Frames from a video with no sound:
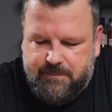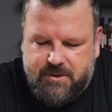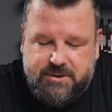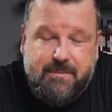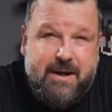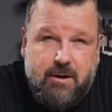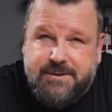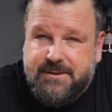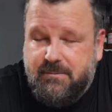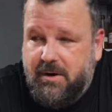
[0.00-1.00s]
Because you may
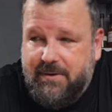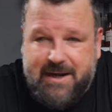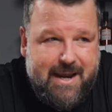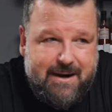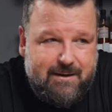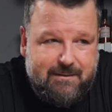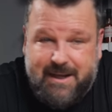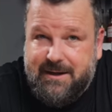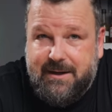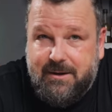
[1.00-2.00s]
notice I'm not really adding
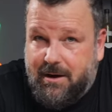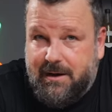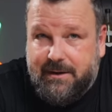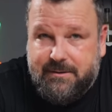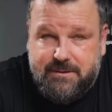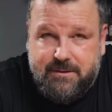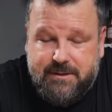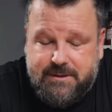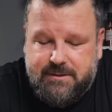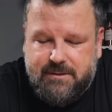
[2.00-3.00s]
any garlic to
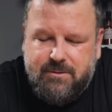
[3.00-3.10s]
this.